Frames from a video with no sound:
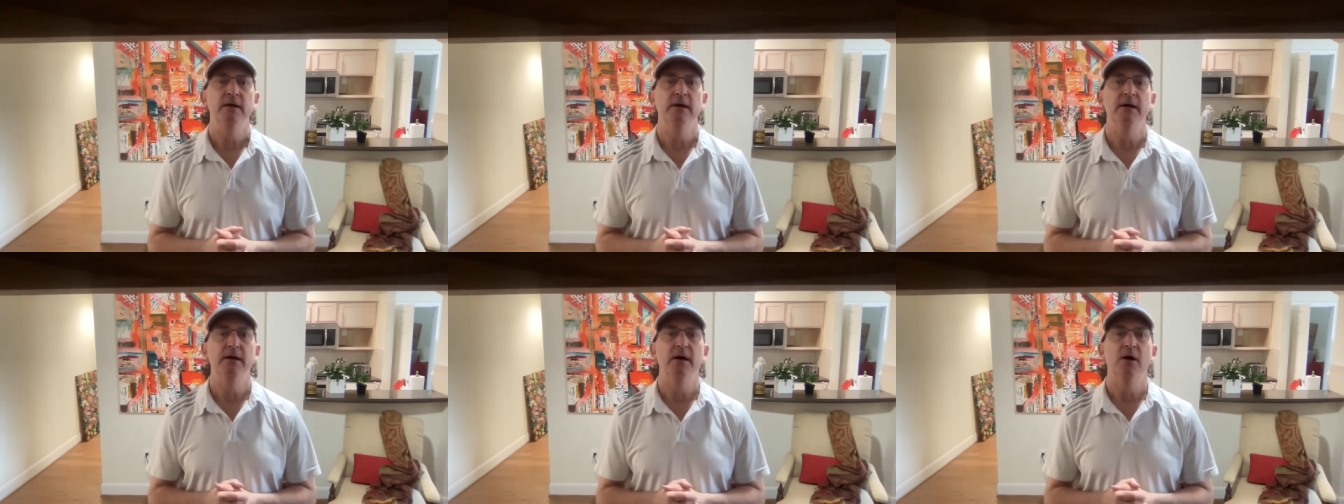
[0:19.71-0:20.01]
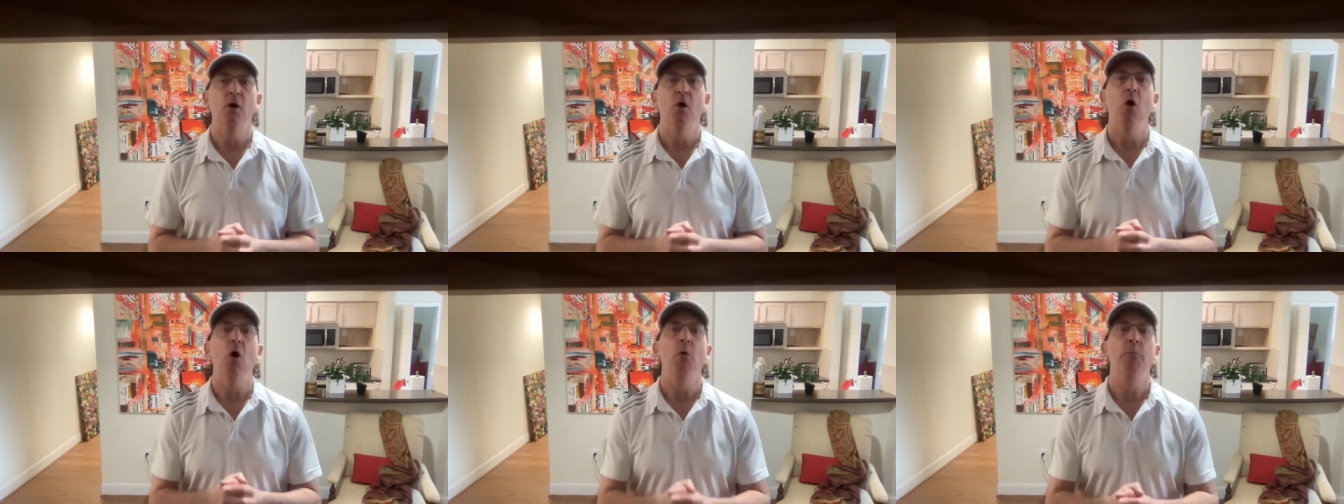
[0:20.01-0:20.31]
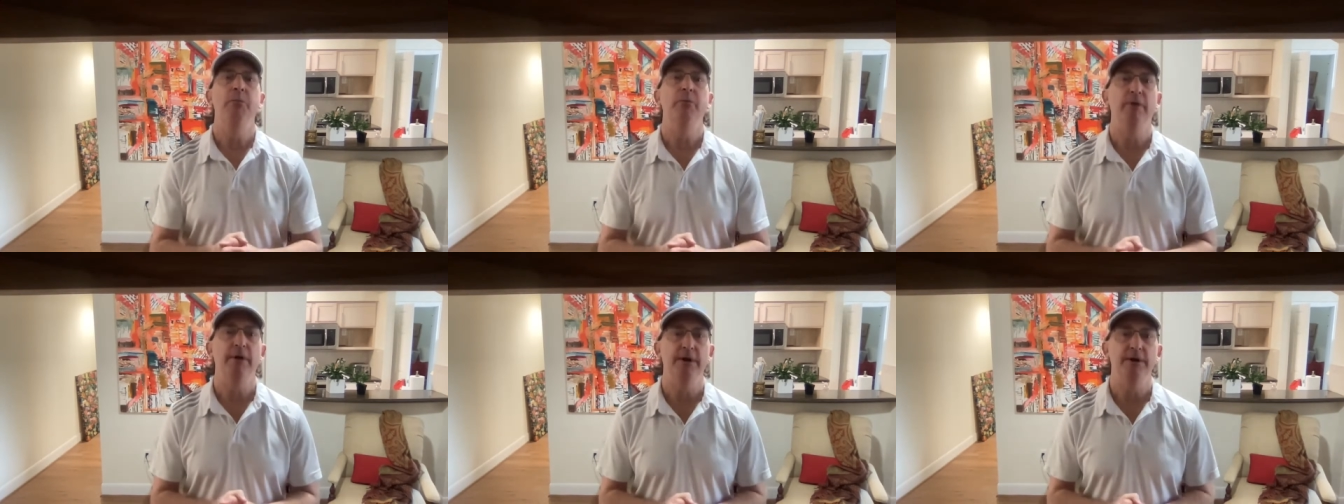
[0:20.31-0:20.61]
uh,
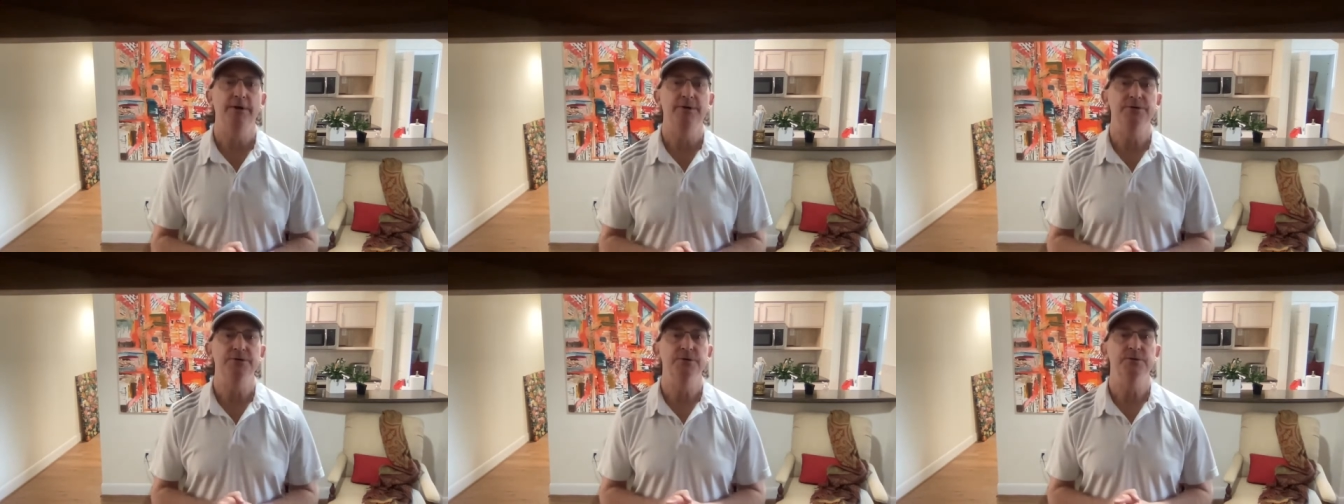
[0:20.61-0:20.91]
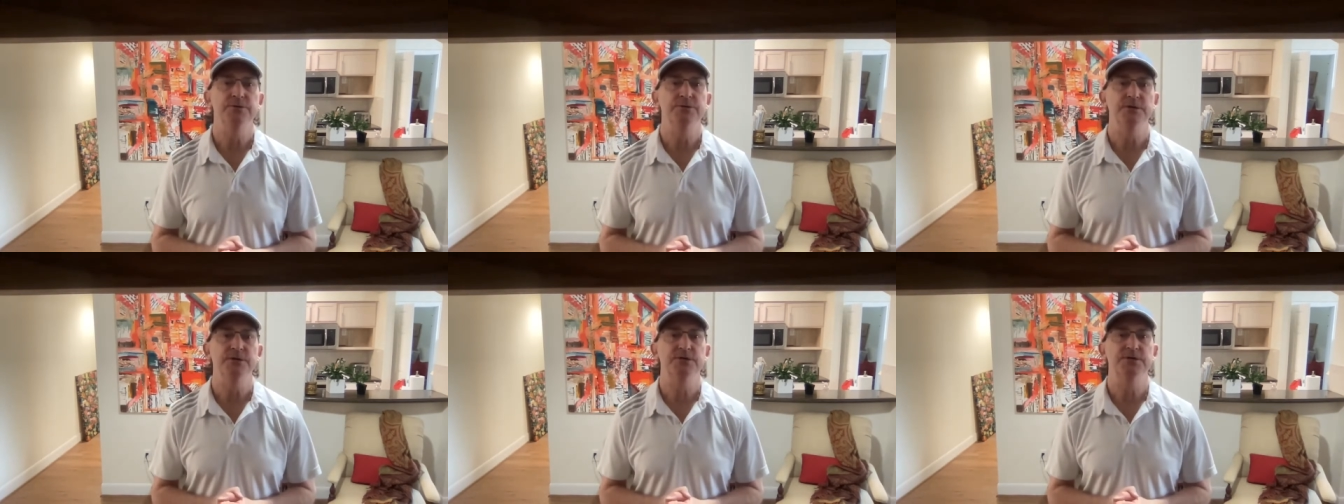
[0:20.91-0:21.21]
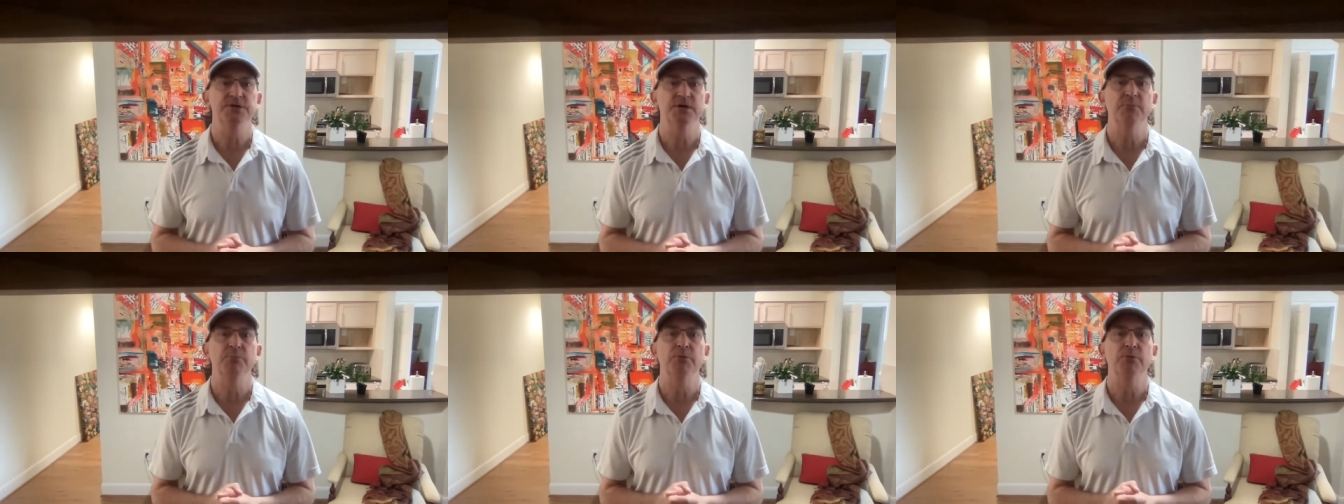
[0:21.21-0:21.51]
all players use
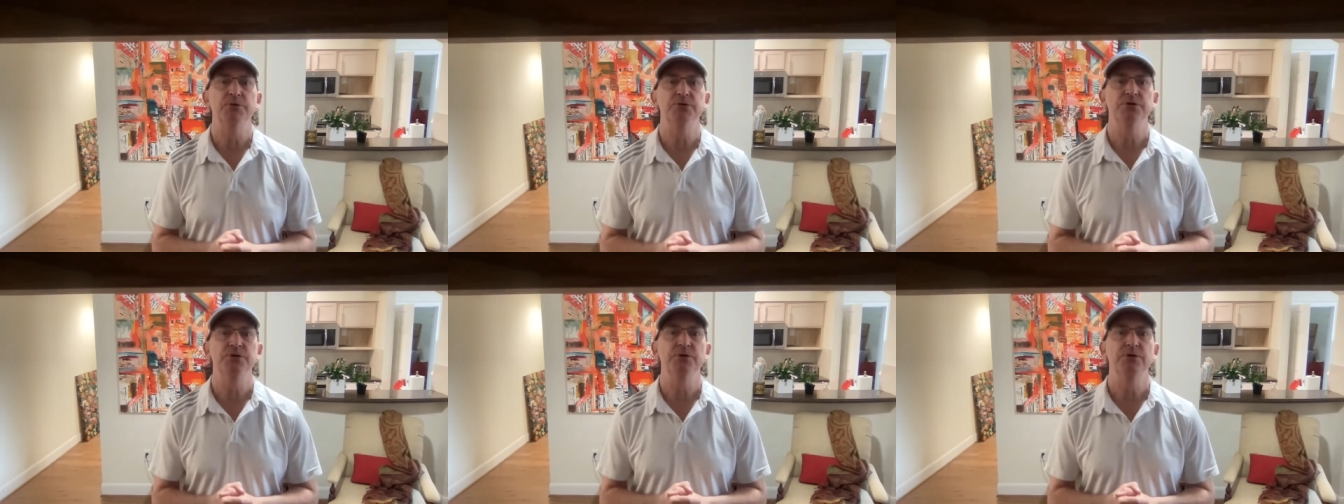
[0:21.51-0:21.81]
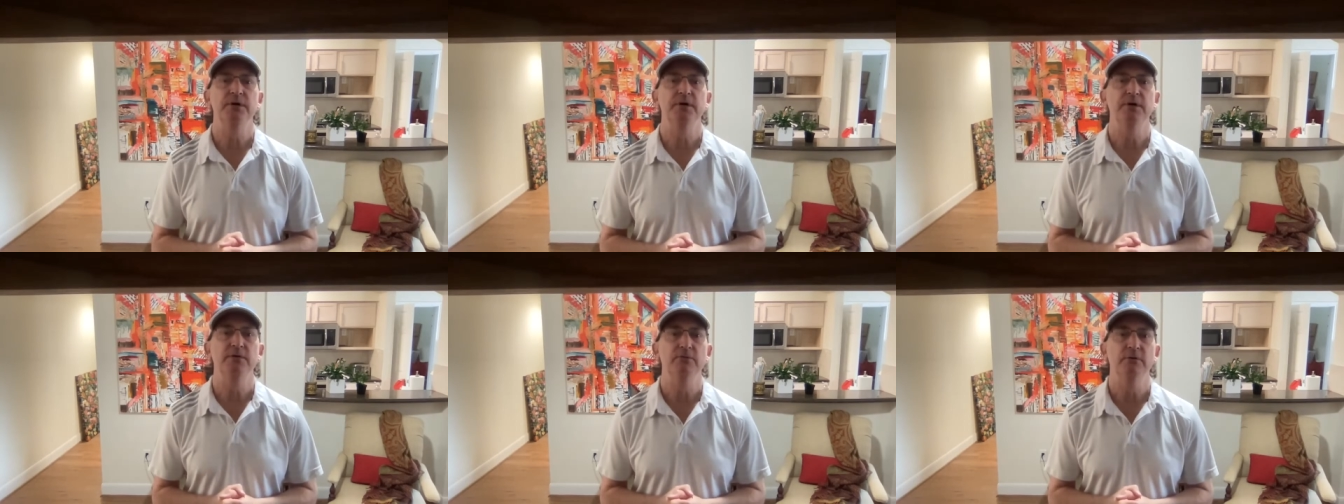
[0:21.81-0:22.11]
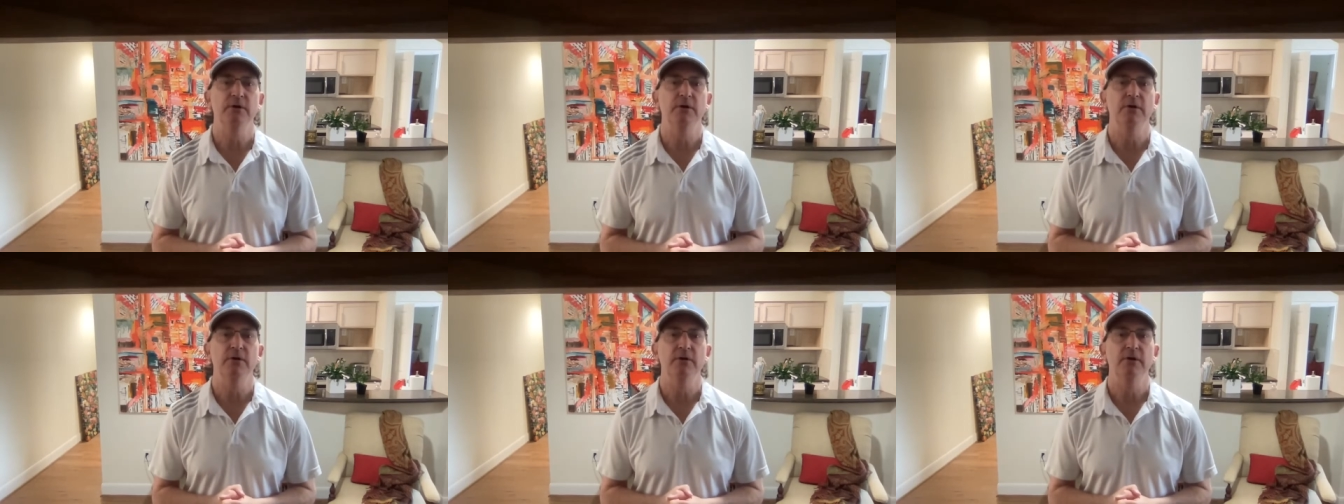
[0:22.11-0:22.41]
this simple shooting
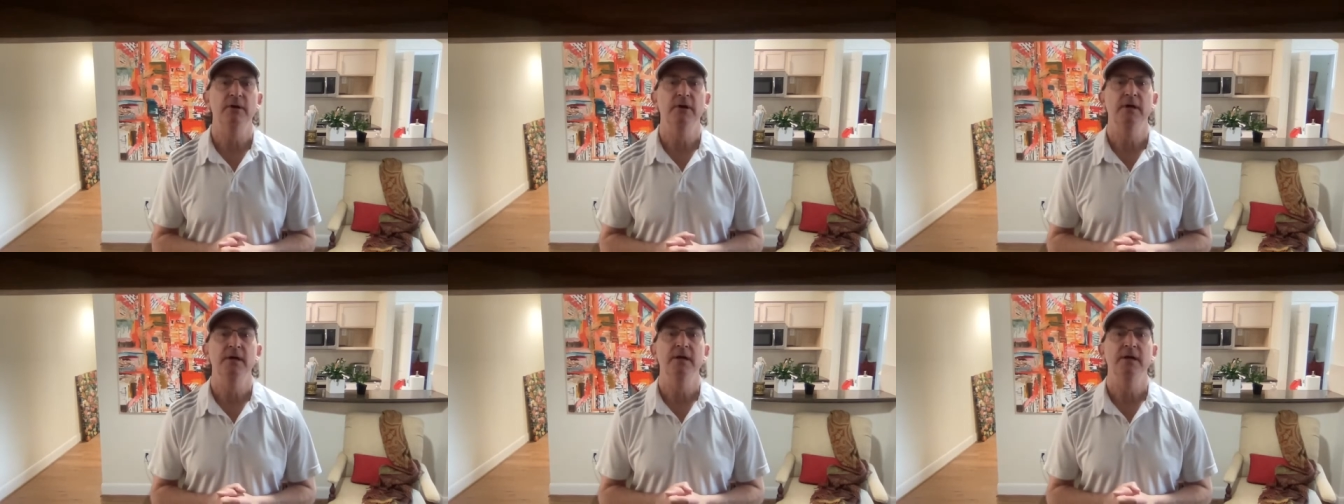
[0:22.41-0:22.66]
drill